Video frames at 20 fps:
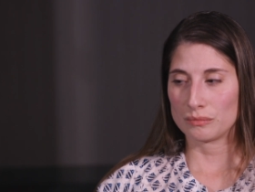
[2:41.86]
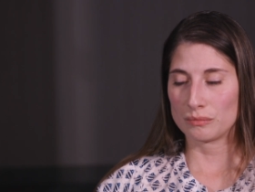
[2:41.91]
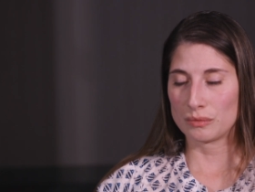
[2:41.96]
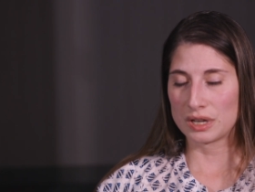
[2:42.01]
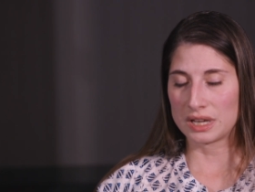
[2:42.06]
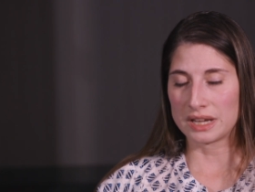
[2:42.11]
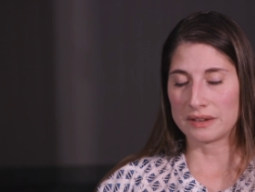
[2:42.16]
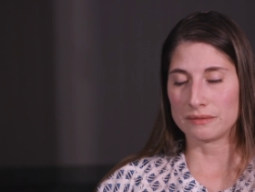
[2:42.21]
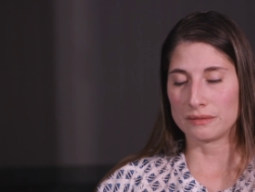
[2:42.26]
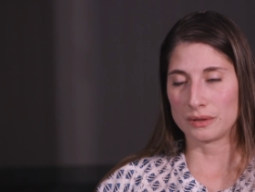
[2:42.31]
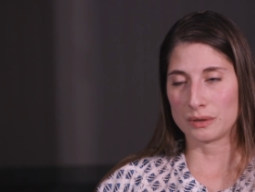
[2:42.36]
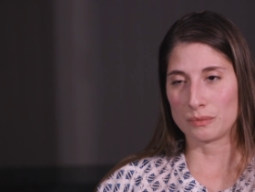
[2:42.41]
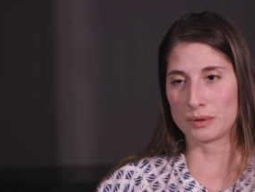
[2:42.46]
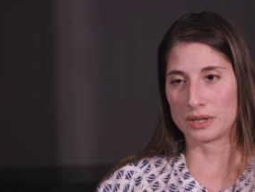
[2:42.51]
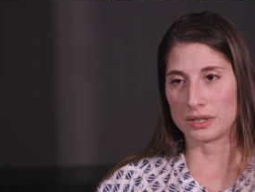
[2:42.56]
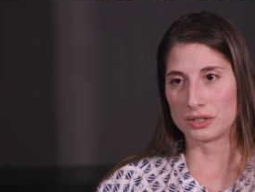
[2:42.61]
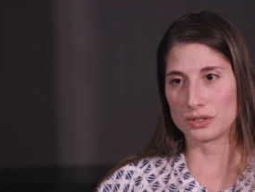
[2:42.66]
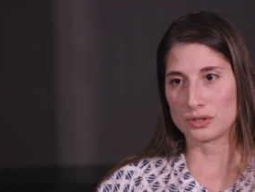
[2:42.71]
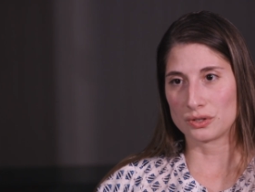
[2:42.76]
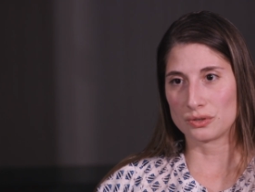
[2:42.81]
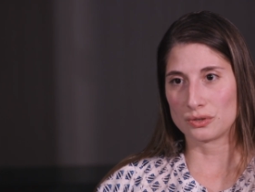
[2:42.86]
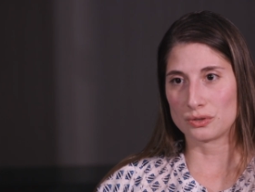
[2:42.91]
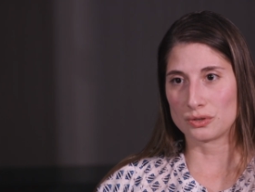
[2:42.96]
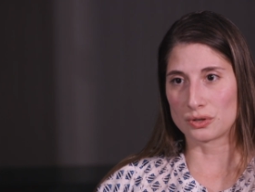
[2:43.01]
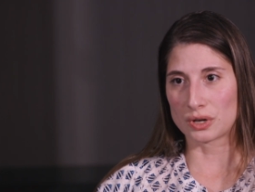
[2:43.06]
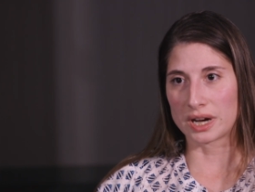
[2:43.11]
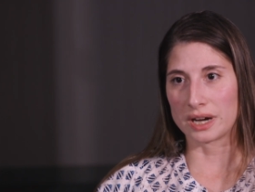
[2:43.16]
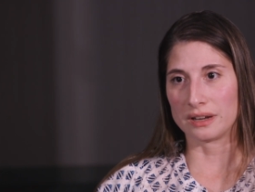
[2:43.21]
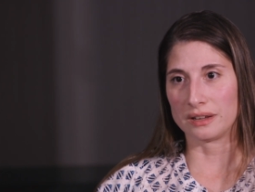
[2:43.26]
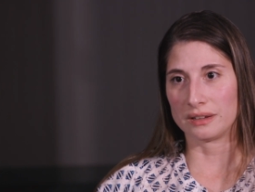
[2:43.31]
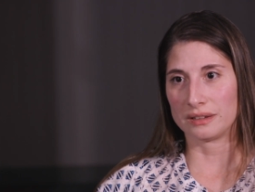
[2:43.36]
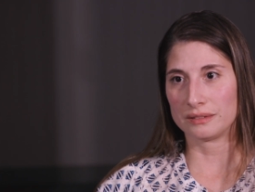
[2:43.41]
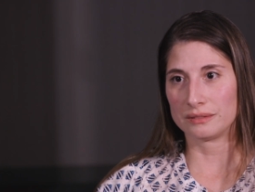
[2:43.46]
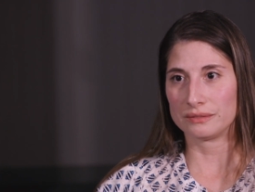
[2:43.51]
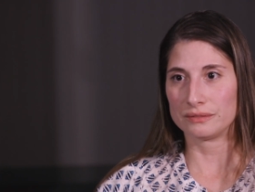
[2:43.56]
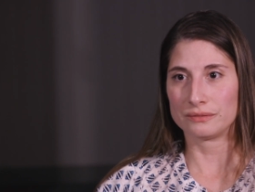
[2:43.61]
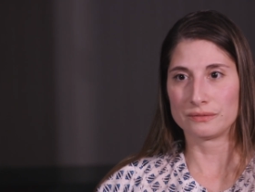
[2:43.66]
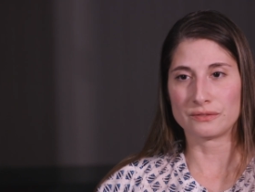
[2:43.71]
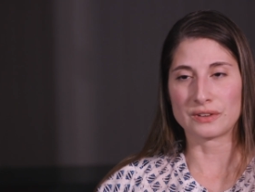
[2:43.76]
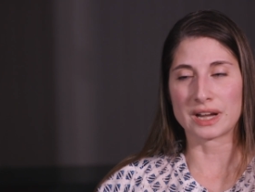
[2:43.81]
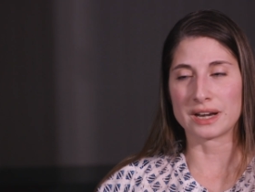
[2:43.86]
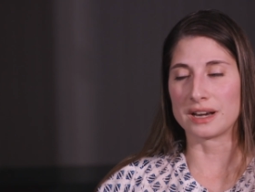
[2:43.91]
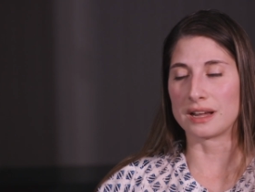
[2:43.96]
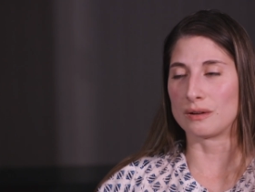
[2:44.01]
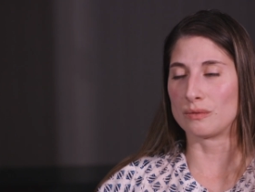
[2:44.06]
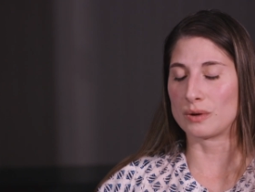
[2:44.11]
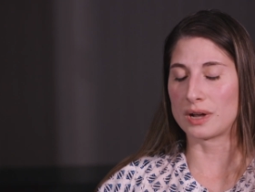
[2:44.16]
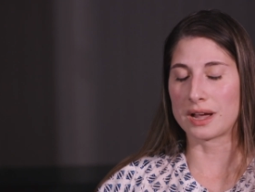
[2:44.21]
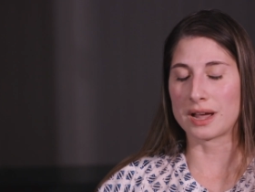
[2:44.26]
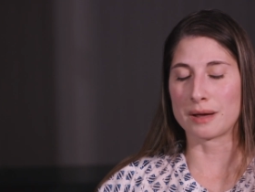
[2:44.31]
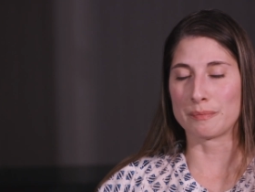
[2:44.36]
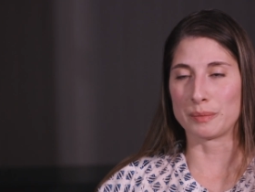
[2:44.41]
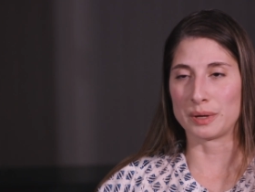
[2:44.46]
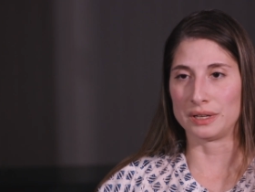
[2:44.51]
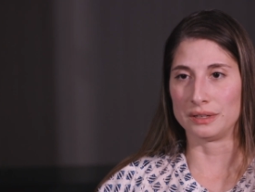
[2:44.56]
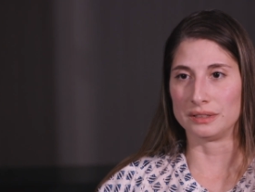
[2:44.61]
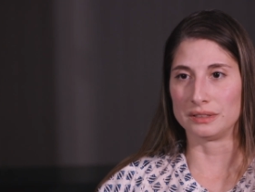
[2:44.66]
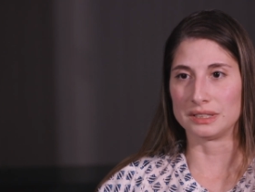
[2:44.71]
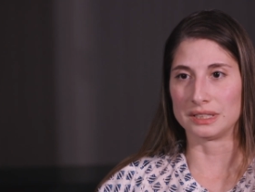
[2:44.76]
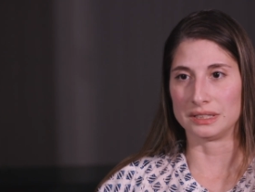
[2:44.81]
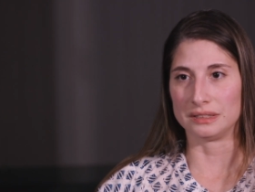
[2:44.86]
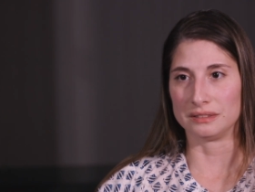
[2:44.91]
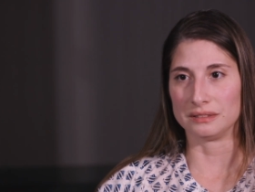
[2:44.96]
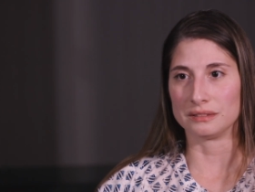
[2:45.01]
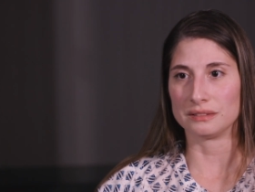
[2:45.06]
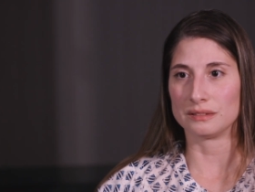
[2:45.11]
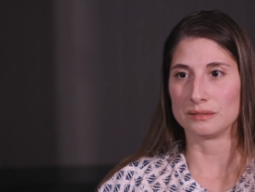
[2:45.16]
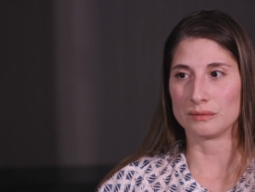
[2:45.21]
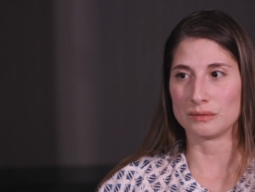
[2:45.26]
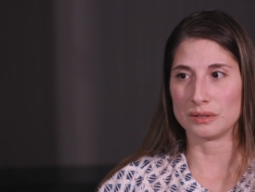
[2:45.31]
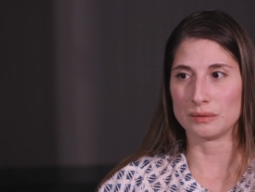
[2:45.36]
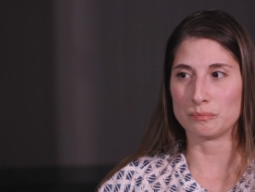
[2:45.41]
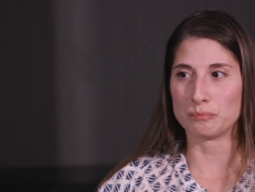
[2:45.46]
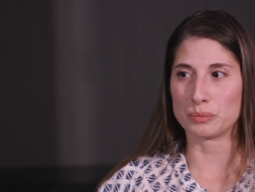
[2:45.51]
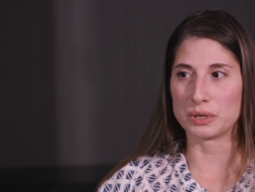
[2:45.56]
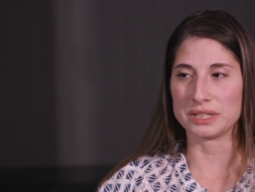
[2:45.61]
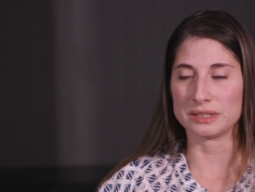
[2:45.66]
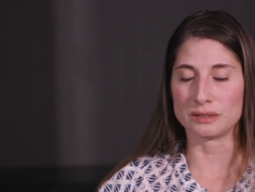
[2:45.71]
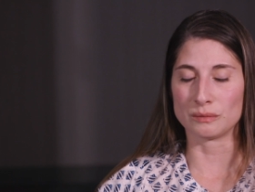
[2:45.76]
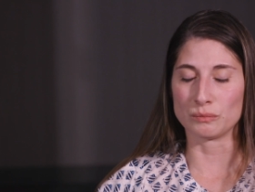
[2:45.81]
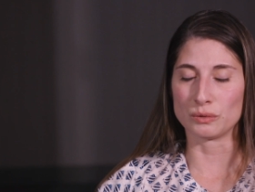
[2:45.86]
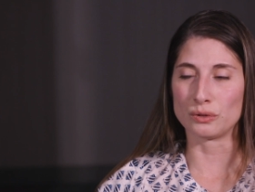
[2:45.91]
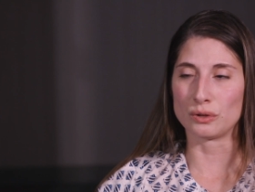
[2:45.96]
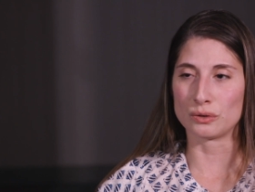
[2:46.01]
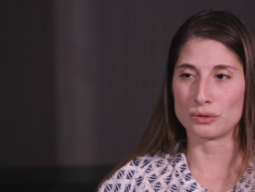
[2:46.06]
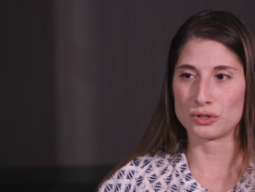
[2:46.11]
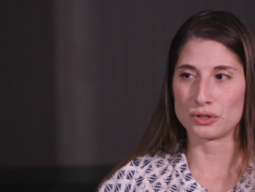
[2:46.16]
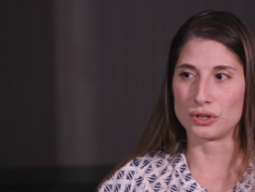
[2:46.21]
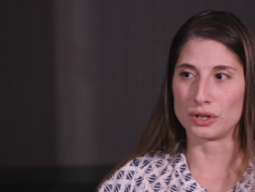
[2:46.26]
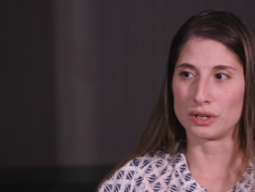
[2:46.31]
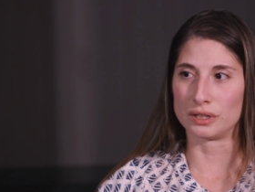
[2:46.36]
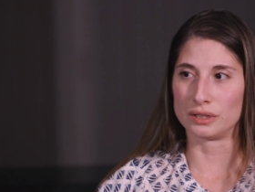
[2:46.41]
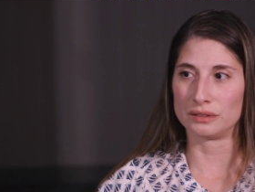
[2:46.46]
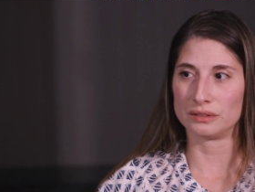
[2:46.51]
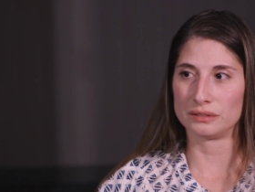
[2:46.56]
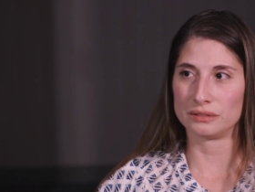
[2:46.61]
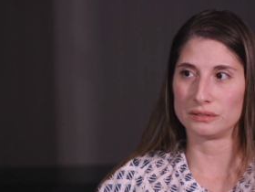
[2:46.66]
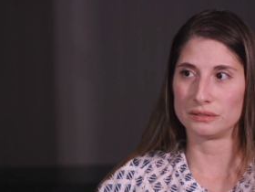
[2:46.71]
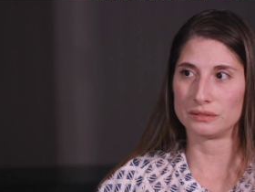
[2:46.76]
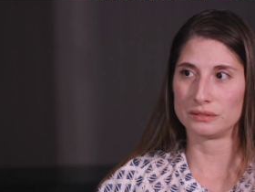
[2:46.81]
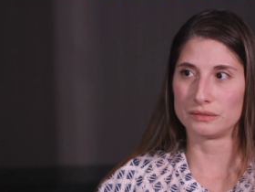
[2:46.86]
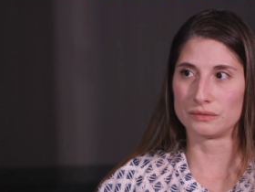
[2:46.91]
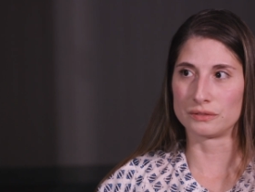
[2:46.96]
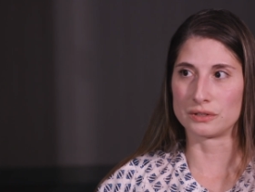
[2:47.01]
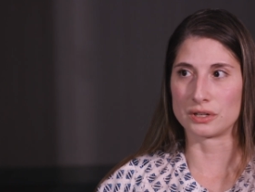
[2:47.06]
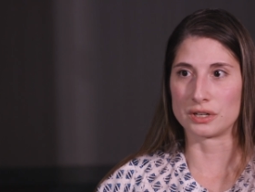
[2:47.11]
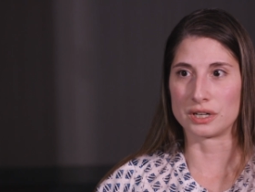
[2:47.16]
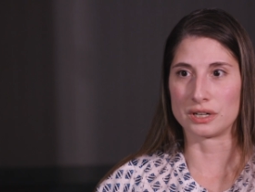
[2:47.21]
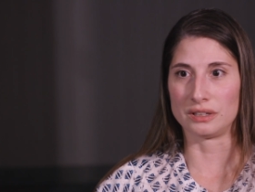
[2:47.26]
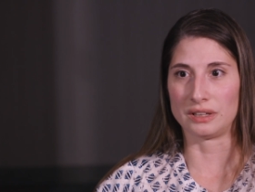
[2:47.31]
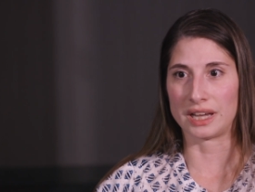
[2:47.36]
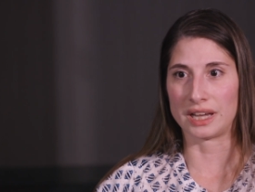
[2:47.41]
we definitely want to try to find out what happened and bring some closure for her